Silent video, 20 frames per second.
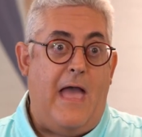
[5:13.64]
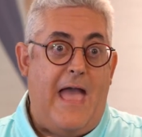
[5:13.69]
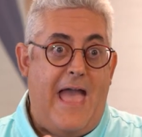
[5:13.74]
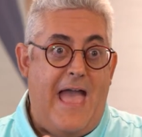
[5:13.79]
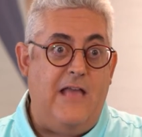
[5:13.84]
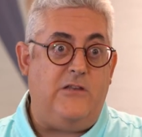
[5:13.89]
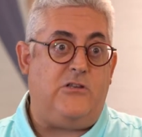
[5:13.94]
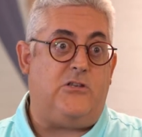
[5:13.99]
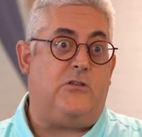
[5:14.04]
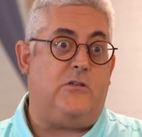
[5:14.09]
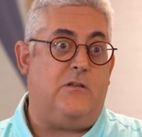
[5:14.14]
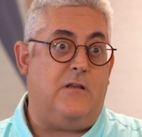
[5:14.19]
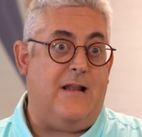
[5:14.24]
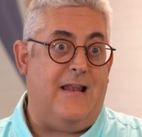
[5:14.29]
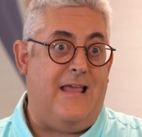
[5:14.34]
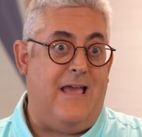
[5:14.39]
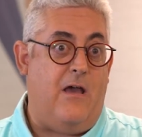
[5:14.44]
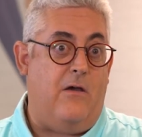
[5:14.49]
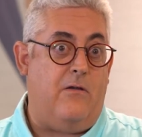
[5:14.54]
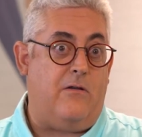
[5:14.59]
edge to
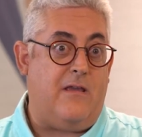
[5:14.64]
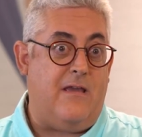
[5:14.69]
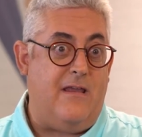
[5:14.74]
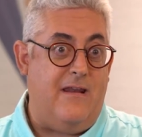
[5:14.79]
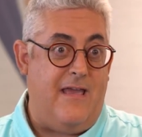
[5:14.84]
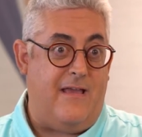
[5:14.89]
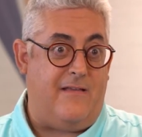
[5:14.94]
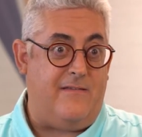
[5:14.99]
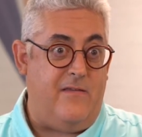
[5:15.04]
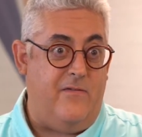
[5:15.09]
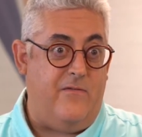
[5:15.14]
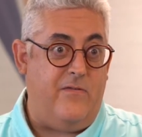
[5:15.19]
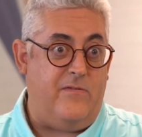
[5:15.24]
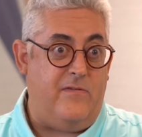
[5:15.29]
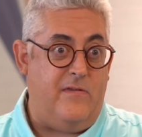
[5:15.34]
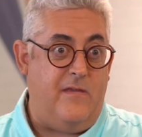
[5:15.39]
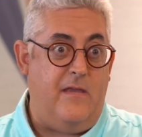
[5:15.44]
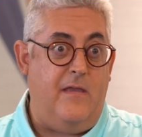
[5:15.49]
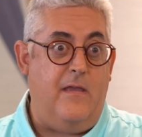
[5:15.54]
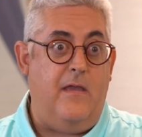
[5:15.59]
cloud
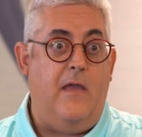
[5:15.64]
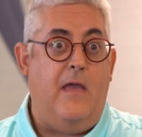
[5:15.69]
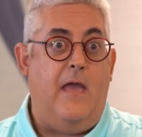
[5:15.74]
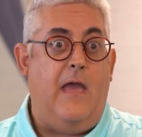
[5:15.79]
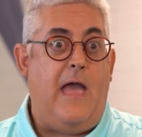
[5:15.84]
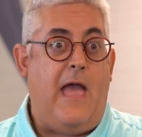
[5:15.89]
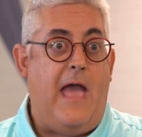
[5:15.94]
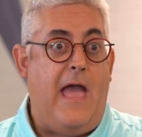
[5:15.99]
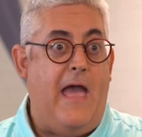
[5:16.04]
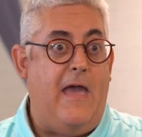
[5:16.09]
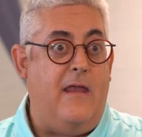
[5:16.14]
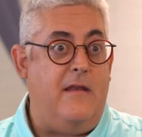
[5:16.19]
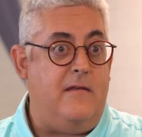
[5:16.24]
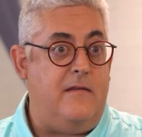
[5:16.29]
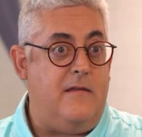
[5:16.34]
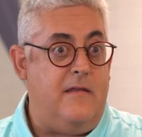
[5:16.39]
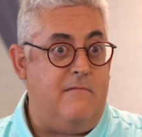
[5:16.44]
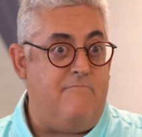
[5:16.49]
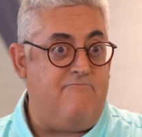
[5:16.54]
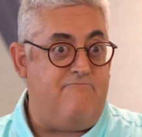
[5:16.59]
connectivity,
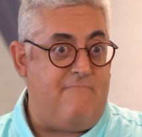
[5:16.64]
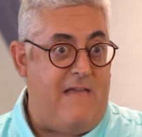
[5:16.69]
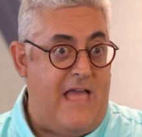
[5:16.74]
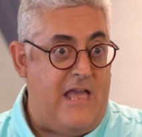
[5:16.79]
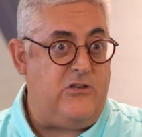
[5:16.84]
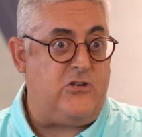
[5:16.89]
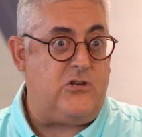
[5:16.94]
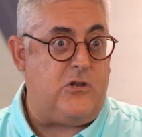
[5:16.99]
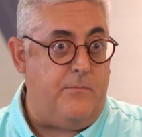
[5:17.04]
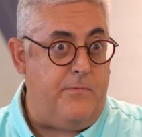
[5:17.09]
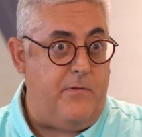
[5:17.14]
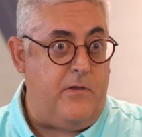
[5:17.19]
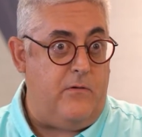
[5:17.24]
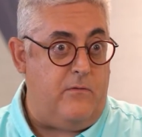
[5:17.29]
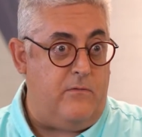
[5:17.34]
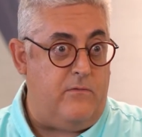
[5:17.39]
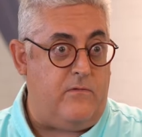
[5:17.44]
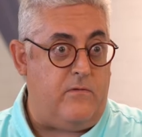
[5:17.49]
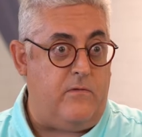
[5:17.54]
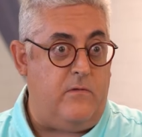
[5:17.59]
and edge
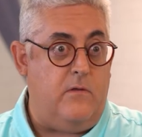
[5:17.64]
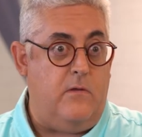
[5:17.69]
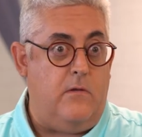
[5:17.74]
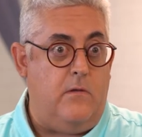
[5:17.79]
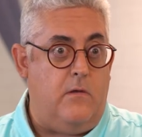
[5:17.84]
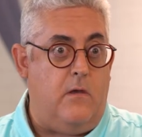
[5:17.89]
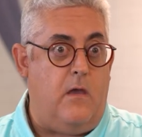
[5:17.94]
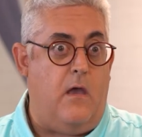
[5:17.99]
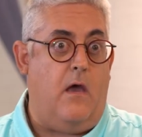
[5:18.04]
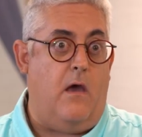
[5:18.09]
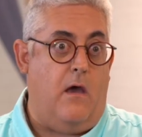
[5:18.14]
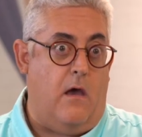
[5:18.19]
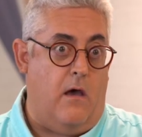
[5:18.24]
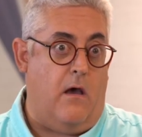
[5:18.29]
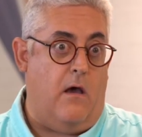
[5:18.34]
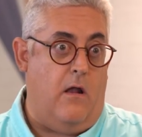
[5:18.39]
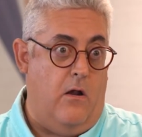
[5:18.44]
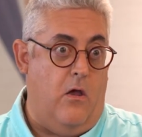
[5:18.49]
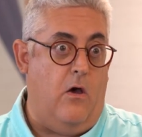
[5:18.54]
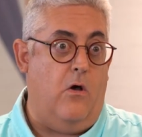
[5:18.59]
compute,
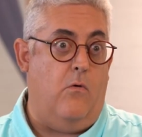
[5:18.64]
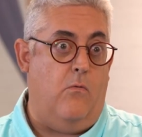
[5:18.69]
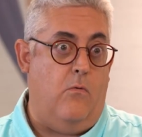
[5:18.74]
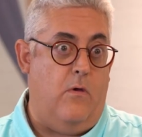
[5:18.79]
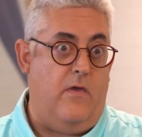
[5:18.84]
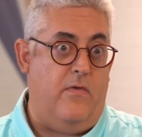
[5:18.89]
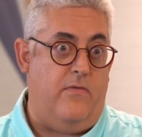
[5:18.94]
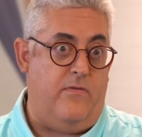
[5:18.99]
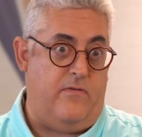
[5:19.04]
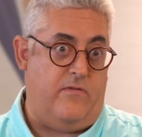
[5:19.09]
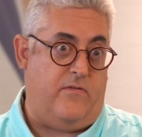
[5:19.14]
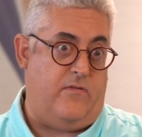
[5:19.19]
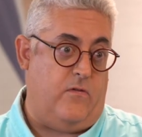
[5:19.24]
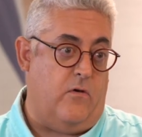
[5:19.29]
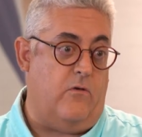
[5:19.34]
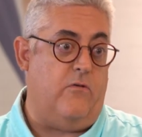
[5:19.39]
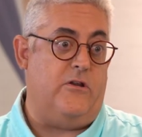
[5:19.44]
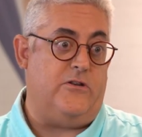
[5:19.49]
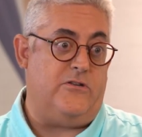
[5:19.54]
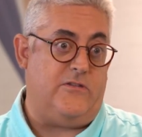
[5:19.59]
along with the
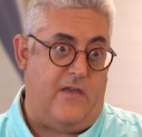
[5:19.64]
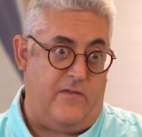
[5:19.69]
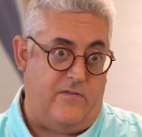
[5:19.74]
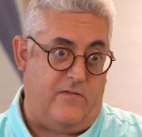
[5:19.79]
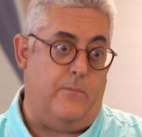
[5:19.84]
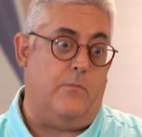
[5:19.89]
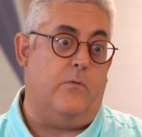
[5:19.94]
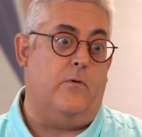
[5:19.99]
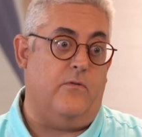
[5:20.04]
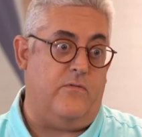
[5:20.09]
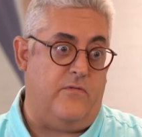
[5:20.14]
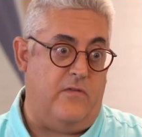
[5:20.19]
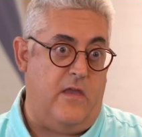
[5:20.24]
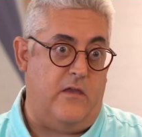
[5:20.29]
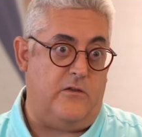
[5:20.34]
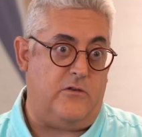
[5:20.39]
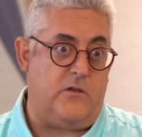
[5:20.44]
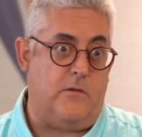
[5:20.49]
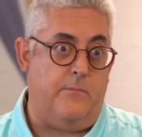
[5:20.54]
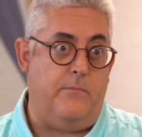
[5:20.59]
storage that supports the
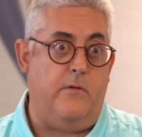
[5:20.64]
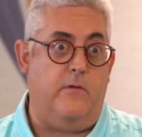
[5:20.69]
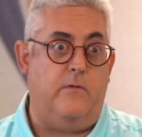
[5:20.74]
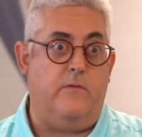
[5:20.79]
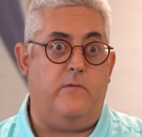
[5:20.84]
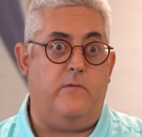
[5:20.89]
edge compute.